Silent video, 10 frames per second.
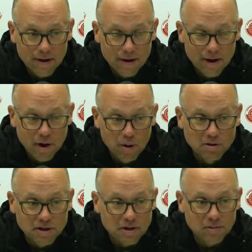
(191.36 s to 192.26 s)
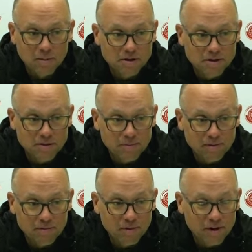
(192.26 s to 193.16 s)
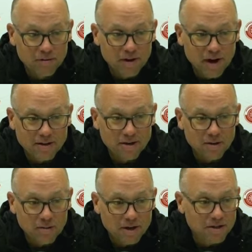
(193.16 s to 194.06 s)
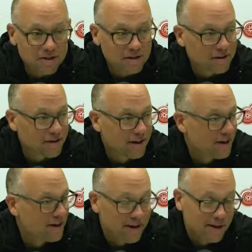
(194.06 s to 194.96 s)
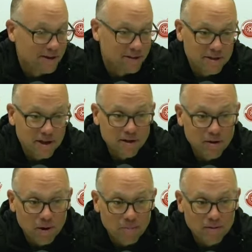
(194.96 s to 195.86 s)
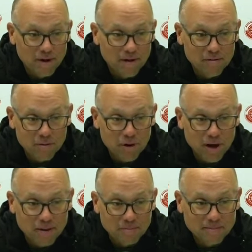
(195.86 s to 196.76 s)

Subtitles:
I almost interrupted you before you even asked the question, Helene, and just said no update on Vrána.